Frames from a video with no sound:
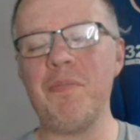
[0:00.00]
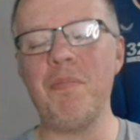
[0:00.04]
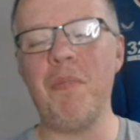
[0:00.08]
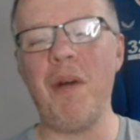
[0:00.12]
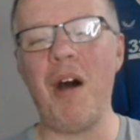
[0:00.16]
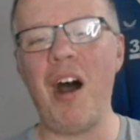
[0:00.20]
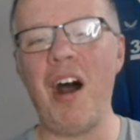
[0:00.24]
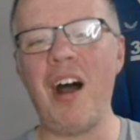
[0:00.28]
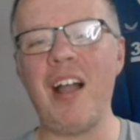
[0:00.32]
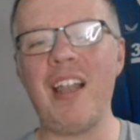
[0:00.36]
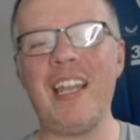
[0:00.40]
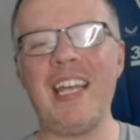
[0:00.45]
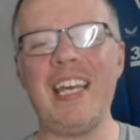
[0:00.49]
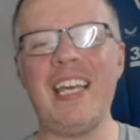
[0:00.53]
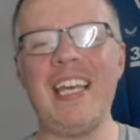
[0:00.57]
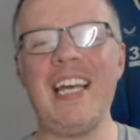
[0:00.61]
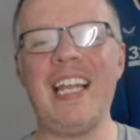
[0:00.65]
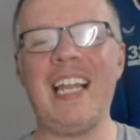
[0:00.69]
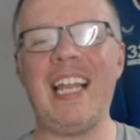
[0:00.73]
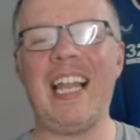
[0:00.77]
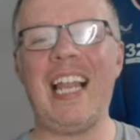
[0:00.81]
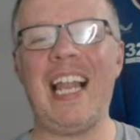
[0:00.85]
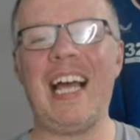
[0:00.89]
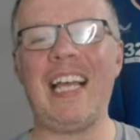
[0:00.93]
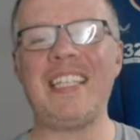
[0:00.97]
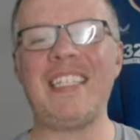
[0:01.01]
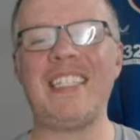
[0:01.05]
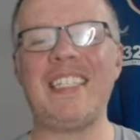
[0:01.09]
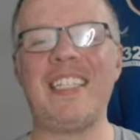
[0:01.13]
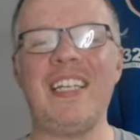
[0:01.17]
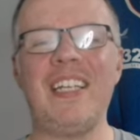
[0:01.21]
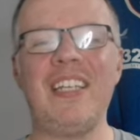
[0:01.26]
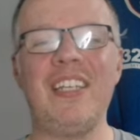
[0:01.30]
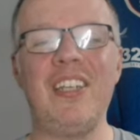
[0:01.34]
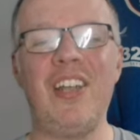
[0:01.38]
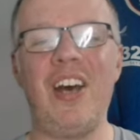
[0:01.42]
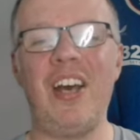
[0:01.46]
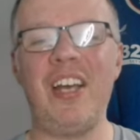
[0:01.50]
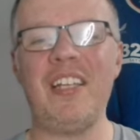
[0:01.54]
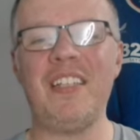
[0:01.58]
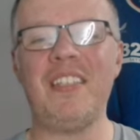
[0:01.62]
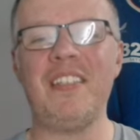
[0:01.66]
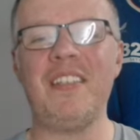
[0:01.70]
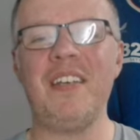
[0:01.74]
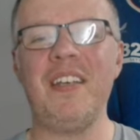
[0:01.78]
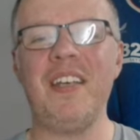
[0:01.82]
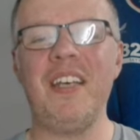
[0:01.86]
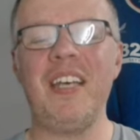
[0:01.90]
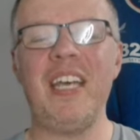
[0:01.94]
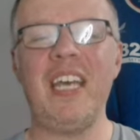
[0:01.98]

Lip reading: Mali last night.